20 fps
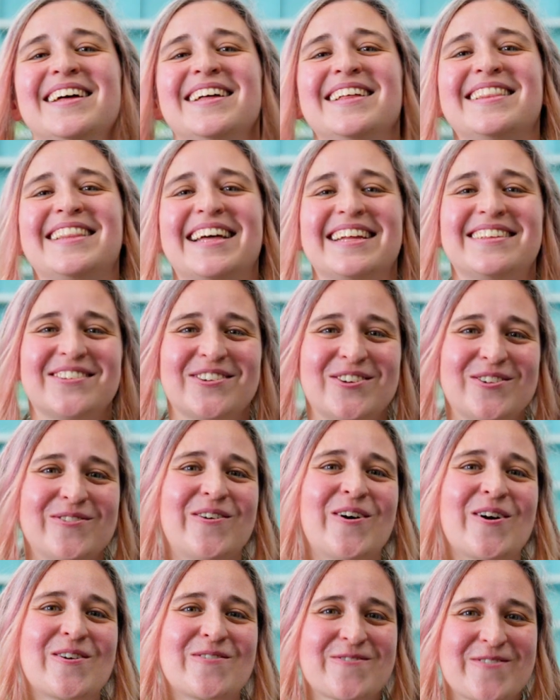That's all
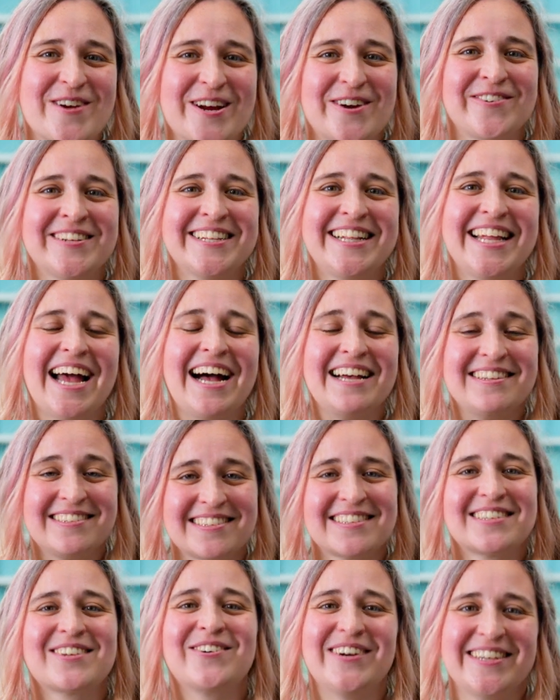for our frequently
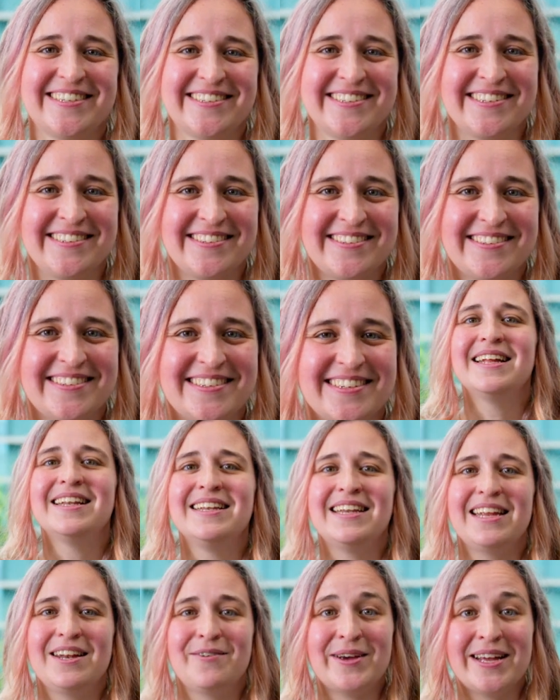asked questions.
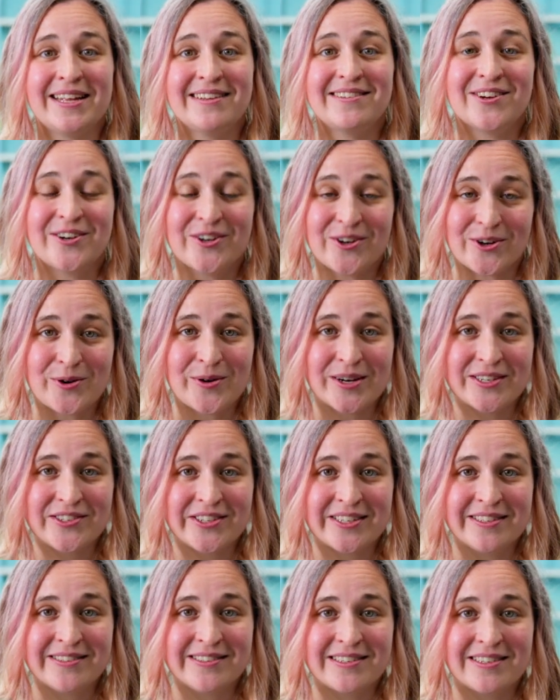Did we answer your
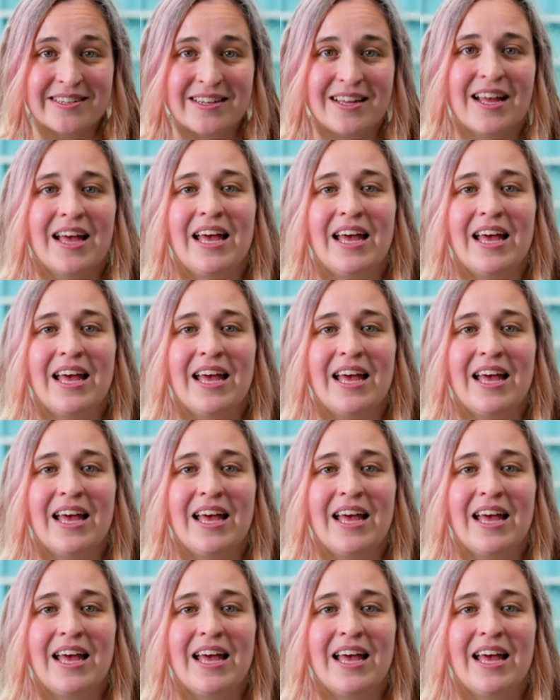questions?